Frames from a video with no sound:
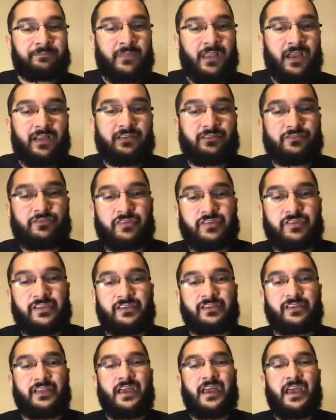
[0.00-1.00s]

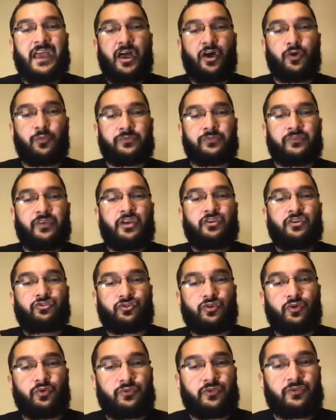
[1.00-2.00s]
Al-Jaleel helps
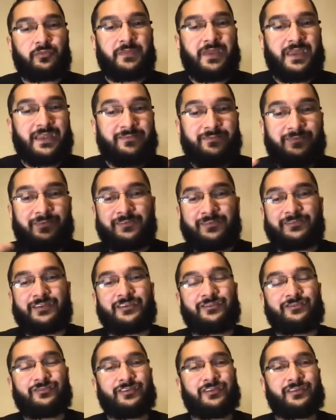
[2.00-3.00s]
show the
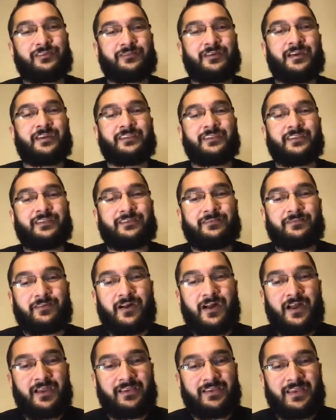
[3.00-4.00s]
manifestation of the
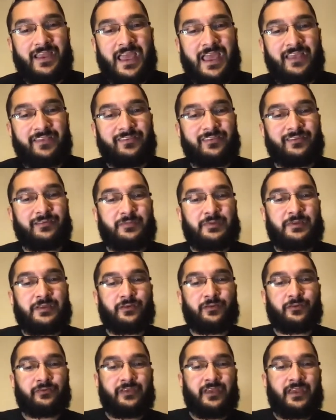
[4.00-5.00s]
divine as it
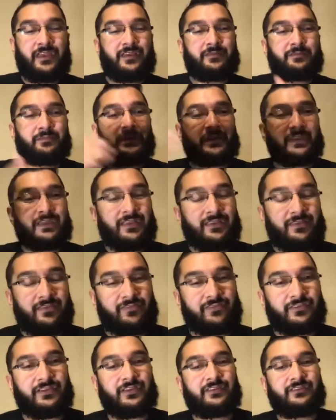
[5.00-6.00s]
appears and it begins
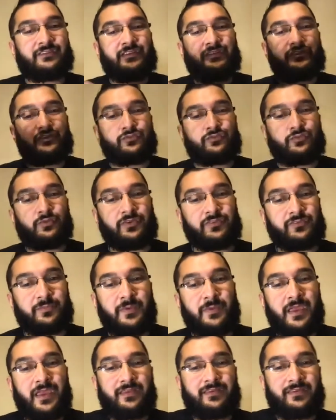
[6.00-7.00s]
to continue to
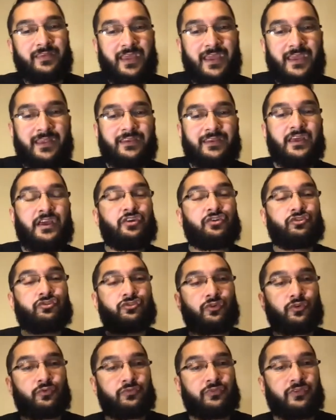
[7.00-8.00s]
expand and
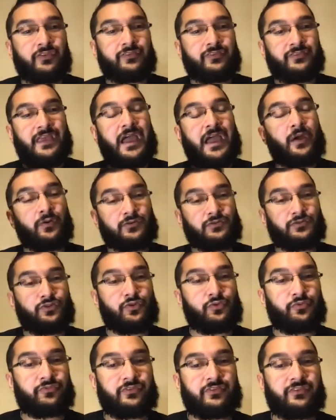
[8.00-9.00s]
shows us our
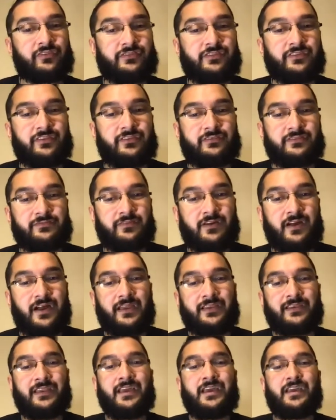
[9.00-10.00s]
closeness to the
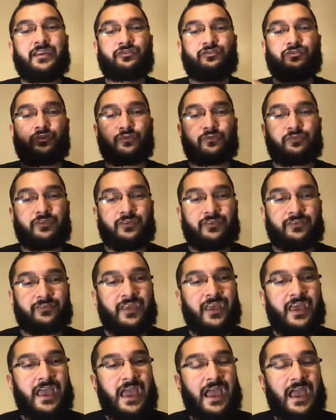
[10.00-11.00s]
divine, shows us
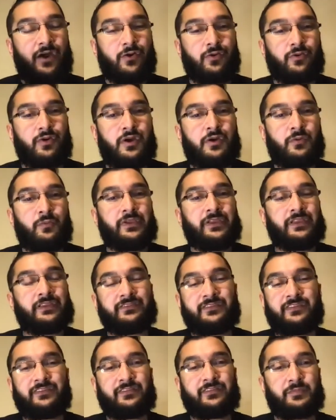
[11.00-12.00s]
how we can
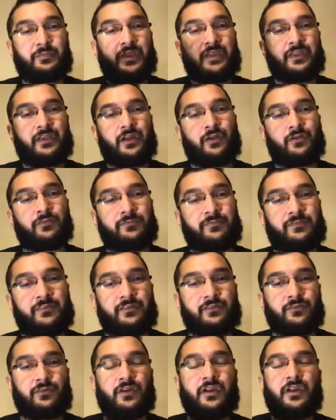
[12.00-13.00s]
dissipate our
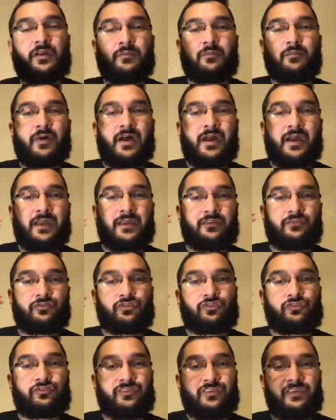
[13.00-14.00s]
fear by
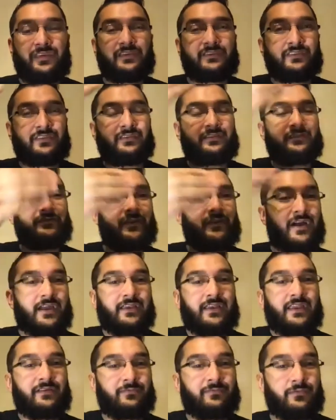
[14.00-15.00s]
just seeing the divine
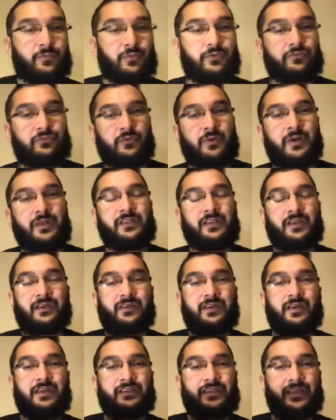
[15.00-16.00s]
everywhere. So
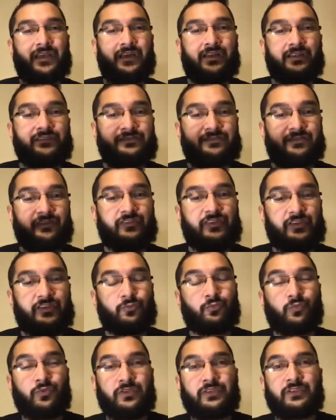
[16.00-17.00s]
Al-Jaleel
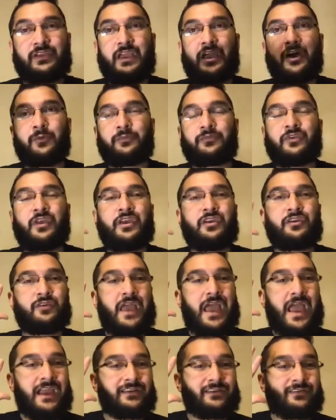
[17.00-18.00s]
really helps
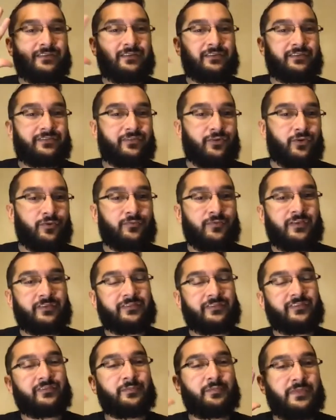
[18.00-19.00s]
serve as
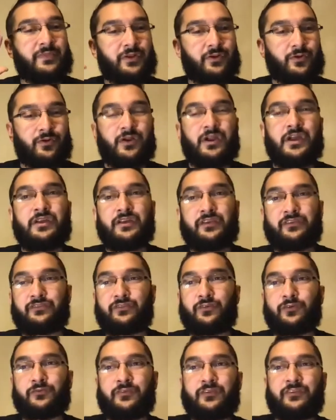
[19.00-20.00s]
this mirror,
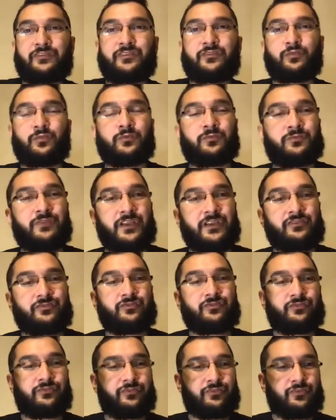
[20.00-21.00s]
serve as this
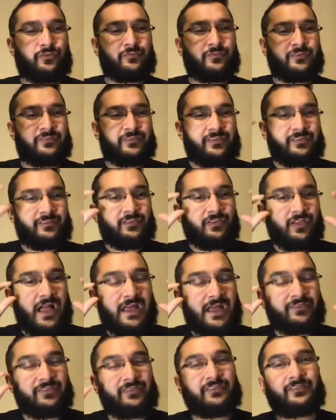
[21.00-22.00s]
reflection, serve as these
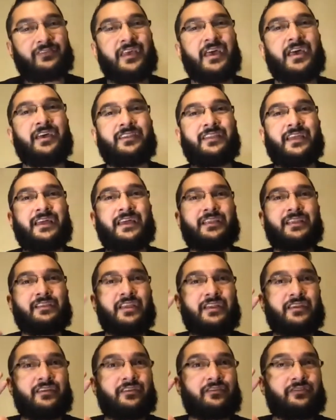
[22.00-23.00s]
glasses that
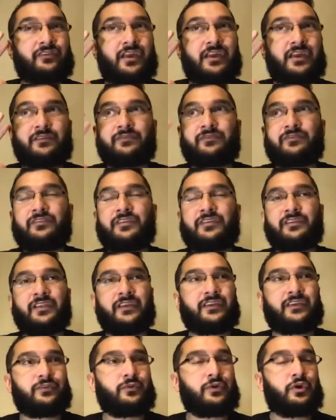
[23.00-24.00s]
let us kind of see. Like
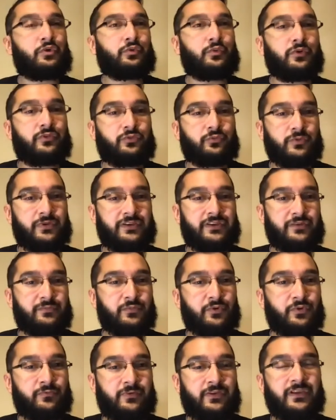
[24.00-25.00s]
you go to a 3D
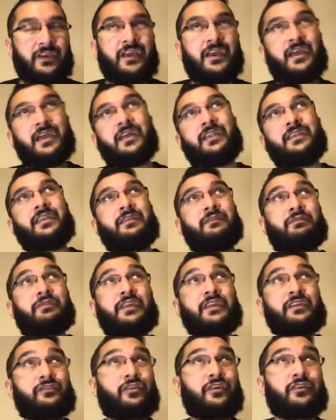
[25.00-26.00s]
movie and
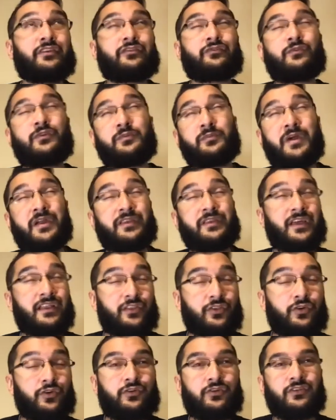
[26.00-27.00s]
things on the screen might not
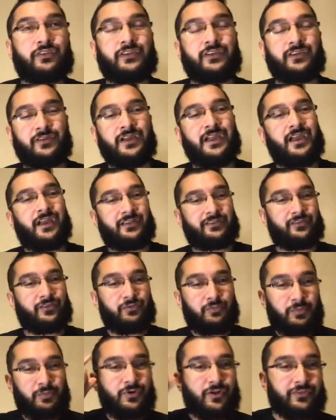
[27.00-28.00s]
look clear until you
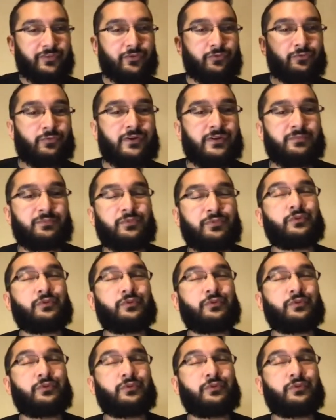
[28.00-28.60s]
put on those red and blue